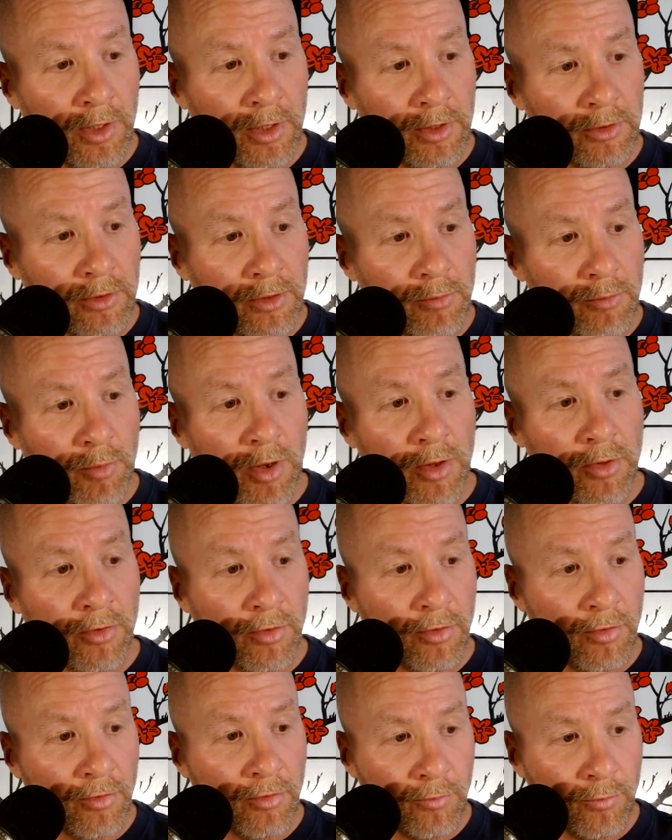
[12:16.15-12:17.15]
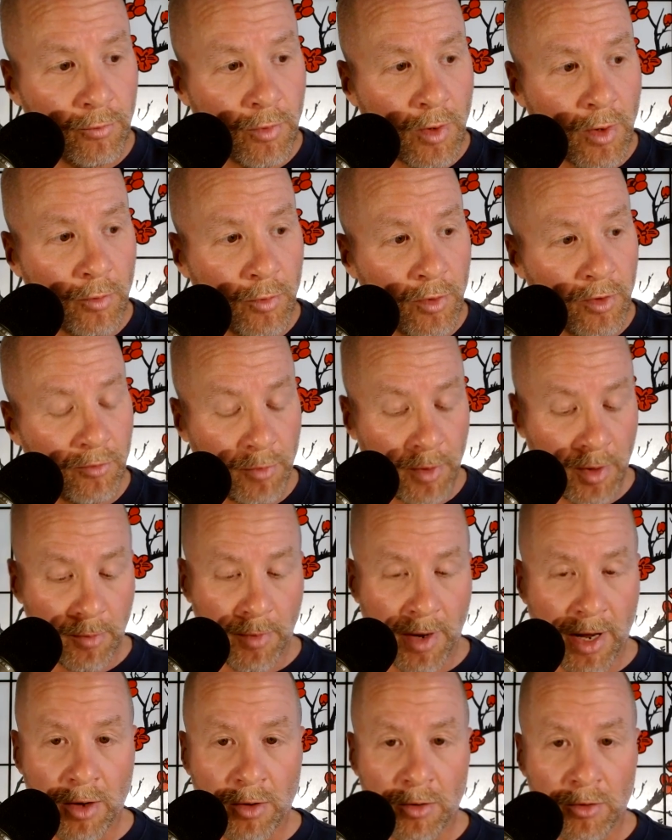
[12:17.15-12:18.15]
is the mother of what would have been
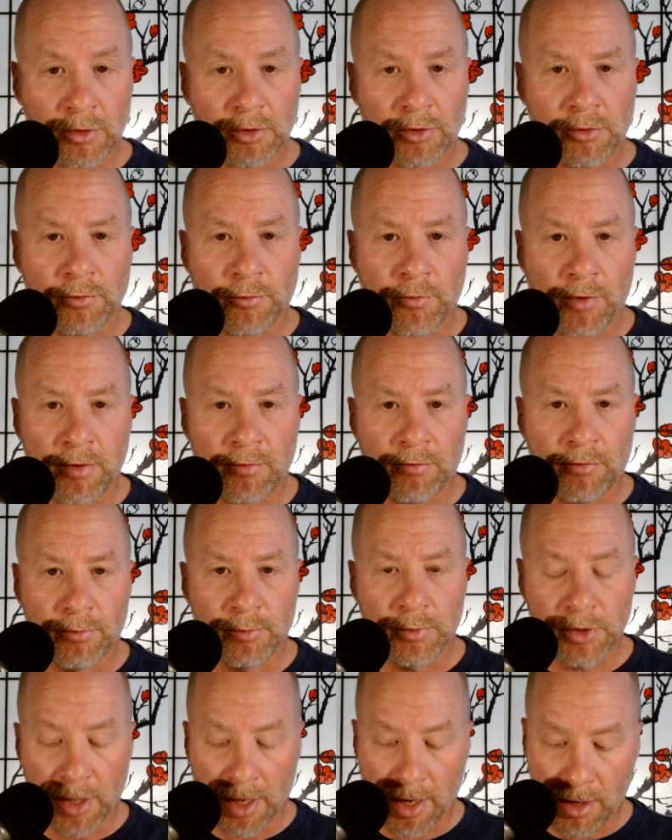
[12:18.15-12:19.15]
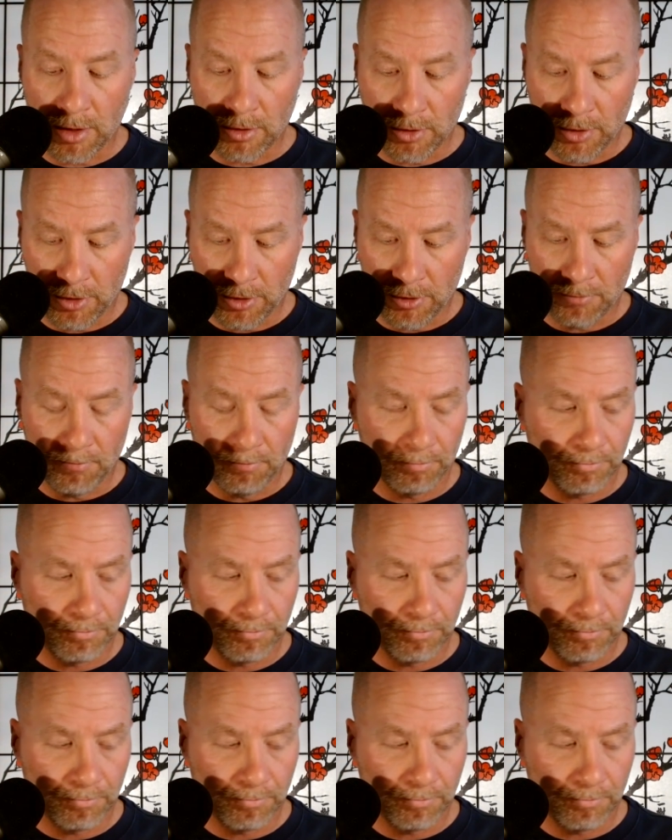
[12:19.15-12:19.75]
my oldest friend from childhood.